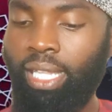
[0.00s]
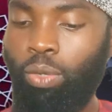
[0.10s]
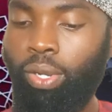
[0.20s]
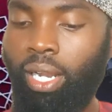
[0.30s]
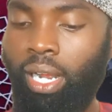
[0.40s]

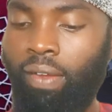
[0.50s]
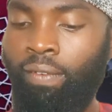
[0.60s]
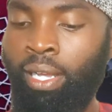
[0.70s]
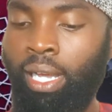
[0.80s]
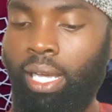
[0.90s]
Then we
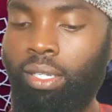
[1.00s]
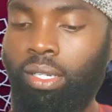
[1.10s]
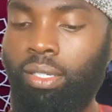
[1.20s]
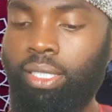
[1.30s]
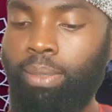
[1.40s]
have
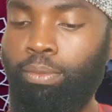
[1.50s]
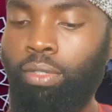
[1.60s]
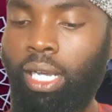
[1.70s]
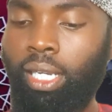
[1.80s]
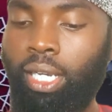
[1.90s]

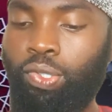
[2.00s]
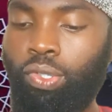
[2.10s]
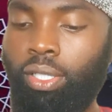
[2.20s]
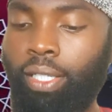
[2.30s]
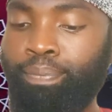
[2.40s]
al-khadimu
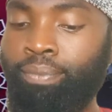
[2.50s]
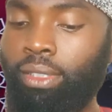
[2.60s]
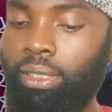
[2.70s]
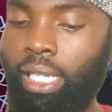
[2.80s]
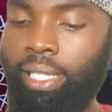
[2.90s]
al-hisana.
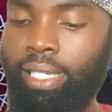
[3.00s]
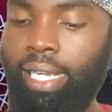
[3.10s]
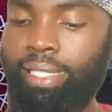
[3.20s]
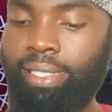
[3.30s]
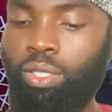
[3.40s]
Then
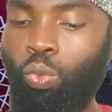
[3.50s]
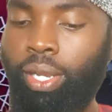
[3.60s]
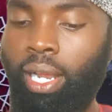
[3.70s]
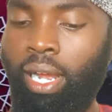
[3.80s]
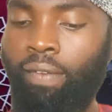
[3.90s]
next
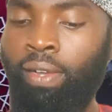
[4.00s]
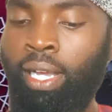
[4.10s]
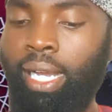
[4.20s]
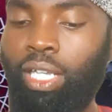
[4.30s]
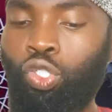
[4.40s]
we
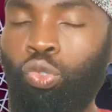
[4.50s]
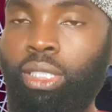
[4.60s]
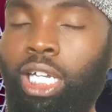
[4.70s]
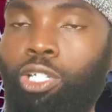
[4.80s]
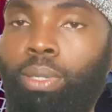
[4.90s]
have
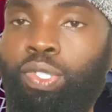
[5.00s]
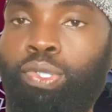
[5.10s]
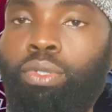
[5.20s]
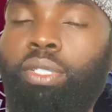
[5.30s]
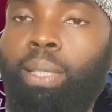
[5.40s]
az-zujaju
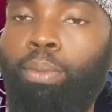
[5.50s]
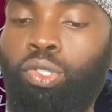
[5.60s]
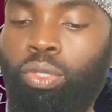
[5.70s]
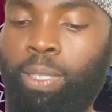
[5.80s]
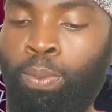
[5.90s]
maksurun, the
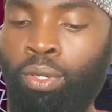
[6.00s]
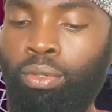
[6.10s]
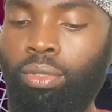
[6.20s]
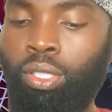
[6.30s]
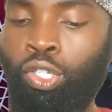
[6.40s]
bottle is
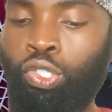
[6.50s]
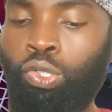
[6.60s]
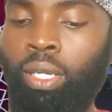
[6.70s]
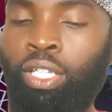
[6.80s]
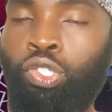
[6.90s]
broken.
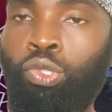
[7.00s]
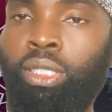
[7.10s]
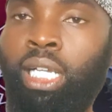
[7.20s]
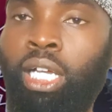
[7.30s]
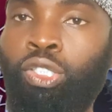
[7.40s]
So
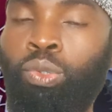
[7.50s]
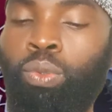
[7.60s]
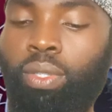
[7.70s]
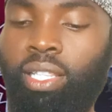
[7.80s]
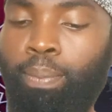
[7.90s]

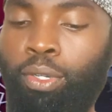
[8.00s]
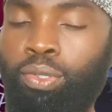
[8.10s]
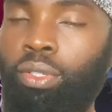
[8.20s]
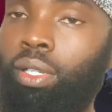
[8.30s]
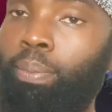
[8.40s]
az-zujaju, the
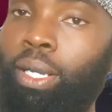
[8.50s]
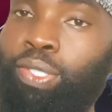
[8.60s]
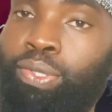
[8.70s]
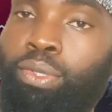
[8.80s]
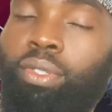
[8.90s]
bottle,
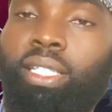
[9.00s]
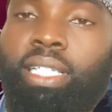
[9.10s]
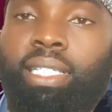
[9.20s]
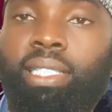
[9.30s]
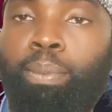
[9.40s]
maksurun,
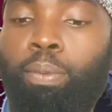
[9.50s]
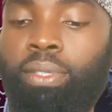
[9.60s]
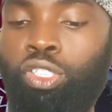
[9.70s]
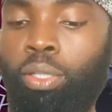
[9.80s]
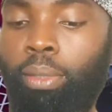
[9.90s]
this is a
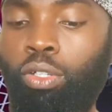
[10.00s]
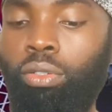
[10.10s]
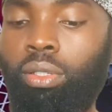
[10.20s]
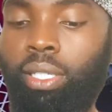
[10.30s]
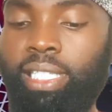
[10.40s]

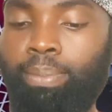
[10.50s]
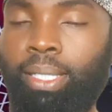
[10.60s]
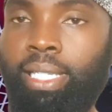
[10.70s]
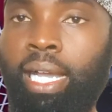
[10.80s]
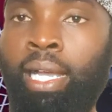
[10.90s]
jumalun
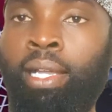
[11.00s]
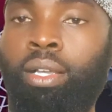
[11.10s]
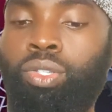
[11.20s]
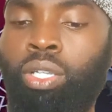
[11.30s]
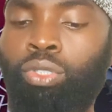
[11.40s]
ismiya.
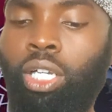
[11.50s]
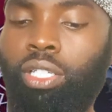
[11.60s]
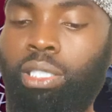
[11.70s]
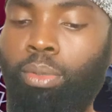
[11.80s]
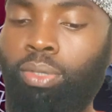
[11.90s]
So
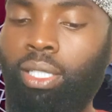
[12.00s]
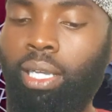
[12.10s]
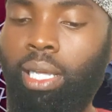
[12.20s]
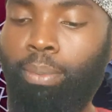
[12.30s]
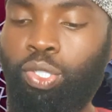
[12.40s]
az-zujaju is the
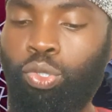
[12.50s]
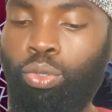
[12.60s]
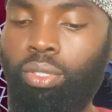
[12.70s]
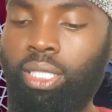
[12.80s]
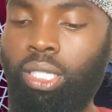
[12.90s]
mubtada and
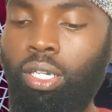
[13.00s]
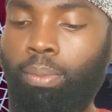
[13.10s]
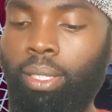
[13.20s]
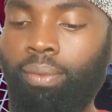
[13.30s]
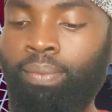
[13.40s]
maksurun is the
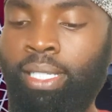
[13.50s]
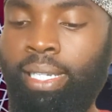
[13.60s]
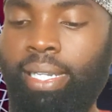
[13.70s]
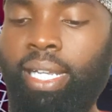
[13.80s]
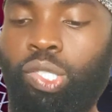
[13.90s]
khabar.
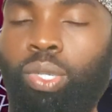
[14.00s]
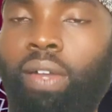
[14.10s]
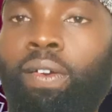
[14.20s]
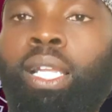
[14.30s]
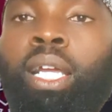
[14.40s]
Next we
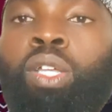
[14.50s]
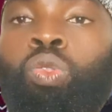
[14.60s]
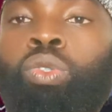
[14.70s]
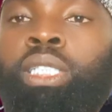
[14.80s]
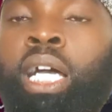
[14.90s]
have
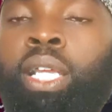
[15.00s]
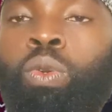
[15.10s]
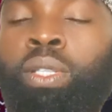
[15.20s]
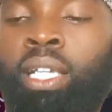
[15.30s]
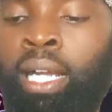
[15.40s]
al-qittu
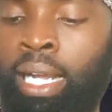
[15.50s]
jai'un, the